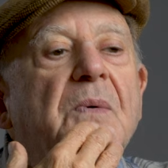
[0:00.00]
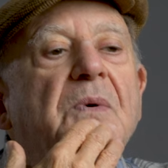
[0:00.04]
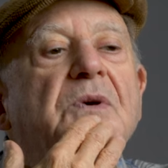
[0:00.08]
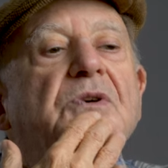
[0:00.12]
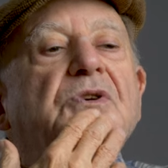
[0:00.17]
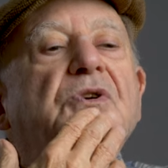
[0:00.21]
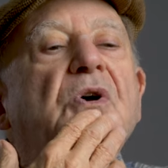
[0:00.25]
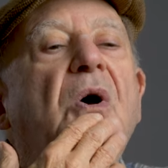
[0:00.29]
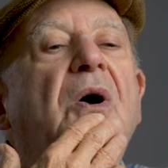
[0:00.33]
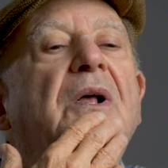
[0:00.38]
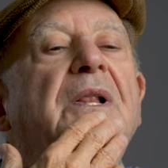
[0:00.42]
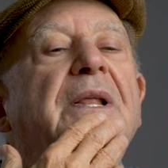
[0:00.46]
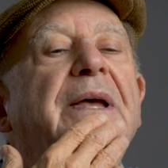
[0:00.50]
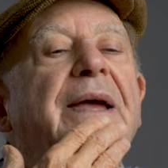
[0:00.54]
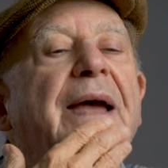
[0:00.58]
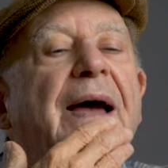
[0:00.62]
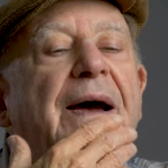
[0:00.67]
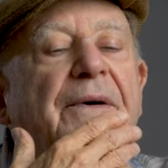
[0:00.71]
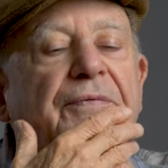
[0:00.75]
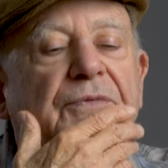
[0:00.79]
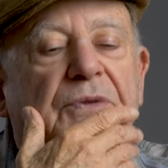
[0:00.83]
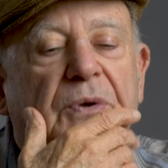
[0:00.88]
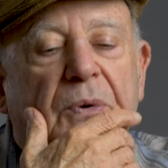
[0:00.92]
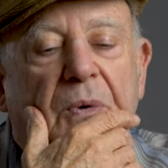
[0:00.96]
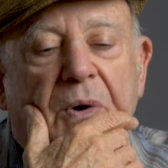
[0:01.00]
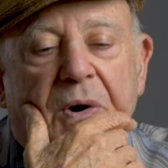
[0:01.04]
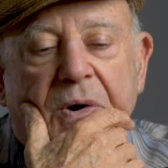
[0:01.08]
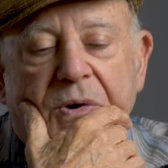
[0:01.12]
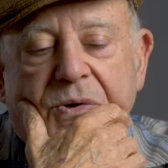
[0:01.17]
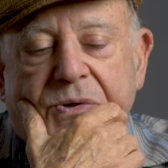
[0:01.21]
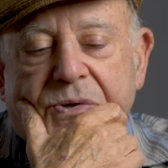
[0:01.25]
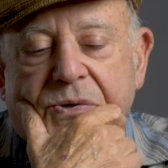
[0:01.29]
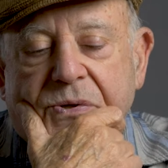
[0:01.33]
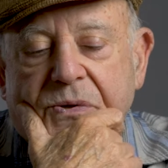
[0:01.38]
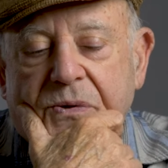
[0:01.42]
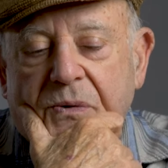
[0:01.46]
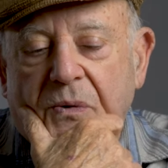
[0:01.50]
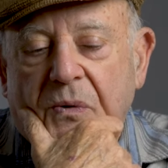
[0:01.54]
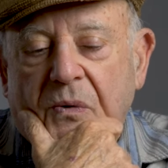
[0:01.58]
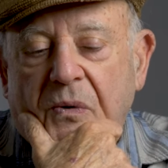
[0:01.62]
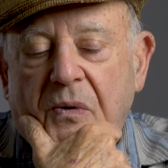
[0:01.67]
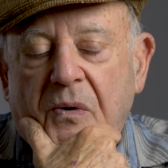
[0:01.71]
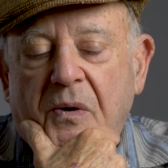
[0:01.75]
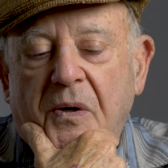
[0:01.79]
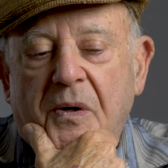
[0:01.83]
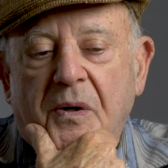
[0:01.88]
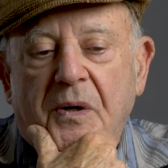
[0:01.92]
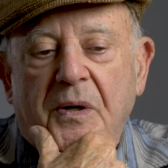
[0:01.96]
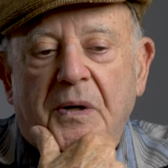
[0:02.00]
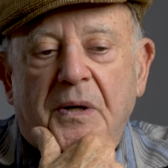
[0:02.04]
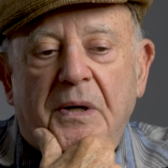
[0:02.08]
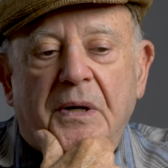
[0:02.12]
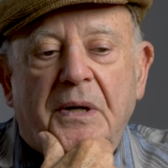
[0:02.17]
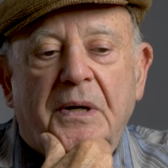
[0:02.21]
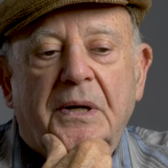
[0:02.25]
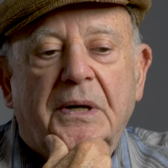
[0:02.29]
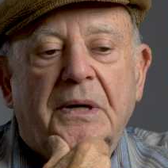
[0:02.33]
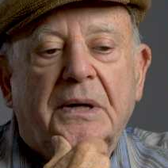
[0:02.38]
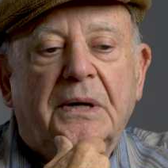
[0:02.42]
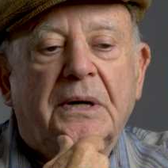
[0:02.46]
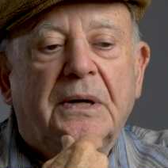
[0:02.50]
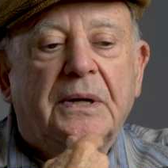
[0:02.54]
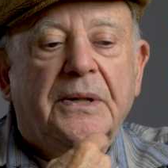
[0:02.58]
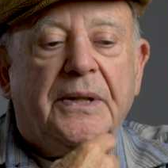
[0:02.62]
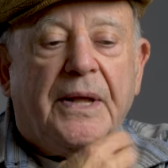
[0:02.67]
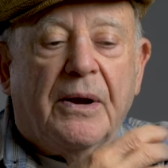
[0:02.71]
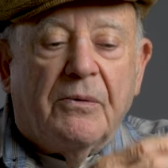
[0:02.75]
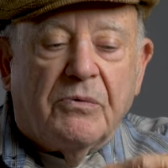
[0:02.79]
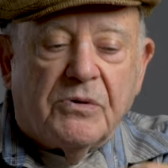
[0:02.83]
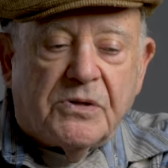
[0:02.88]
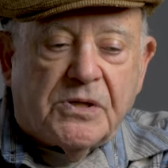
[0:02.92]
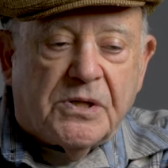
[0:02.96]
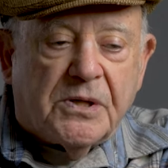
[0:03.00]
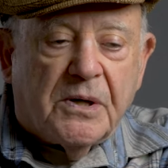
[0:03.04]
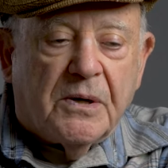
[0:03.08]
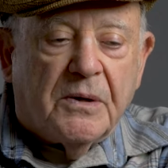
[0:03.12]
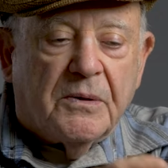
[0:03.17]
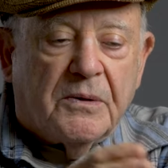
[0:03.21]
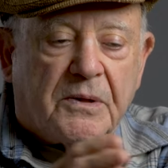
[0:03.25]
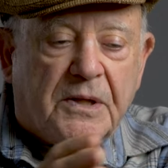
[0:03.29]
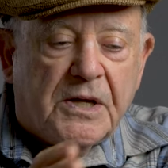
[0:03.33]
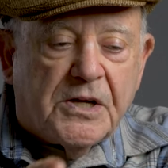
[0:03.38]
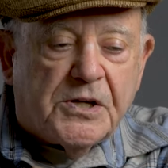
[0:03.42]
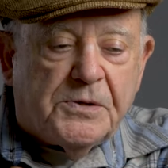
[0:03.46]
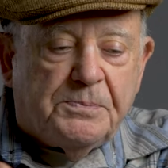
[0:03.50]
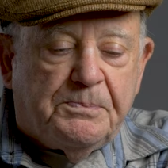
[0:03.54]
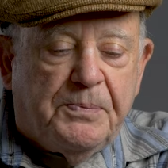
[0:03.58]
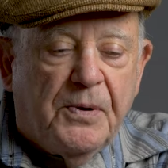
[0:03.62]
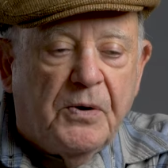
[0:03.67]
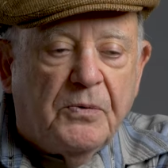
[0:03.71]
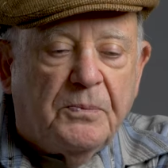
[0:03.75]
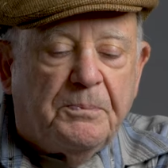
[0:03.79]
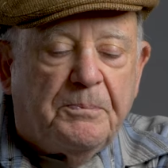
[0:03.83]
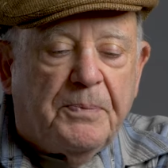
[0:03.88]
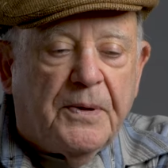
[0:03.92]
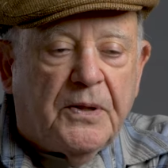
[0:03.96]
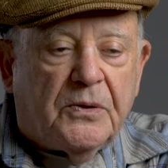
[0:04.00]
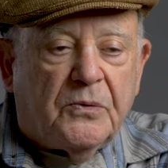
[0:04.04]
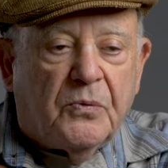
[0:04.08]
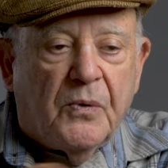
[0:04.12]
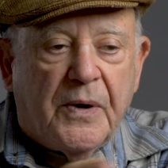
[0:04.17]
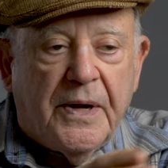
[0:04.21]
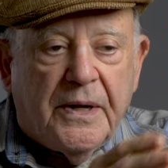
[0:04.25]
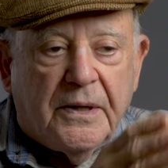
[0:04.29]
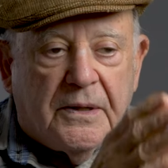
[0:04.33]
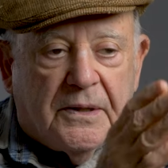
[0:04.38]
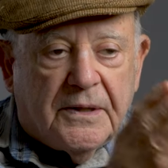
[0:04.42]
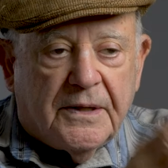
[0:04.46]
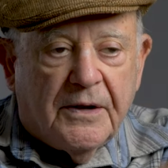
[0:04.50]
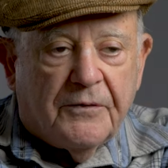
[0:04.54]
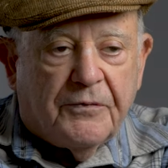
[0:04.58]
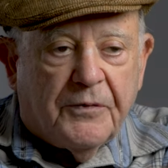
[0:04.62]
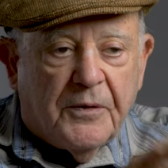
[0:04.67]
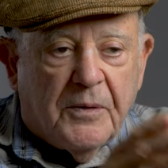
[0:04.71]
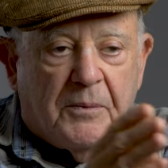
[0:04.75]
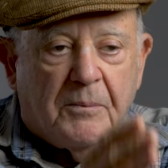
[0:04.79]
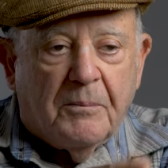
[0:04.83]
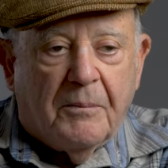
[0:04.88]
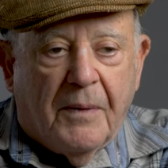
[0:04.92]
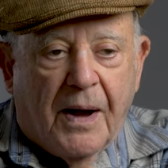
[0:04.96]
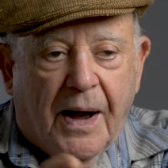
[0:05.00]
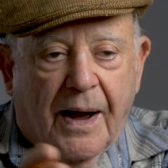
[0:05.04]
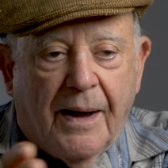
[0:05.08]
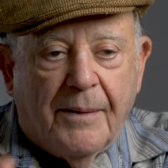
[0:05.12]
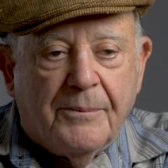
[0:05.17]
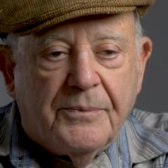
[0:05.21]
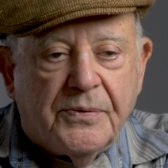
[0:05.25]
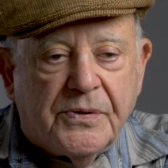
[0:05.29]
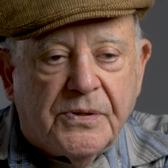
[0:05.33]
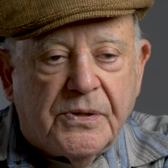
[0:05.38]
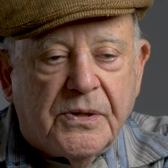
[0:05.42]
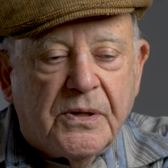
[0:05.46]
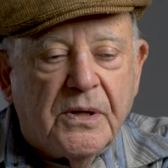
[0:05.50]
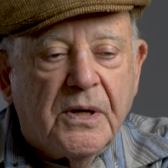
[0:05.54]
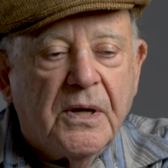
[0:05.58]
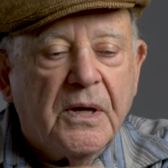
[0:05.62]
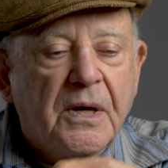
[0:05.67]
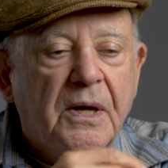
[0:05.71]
Shortly afterwards, uh, there was a dispute between different mobs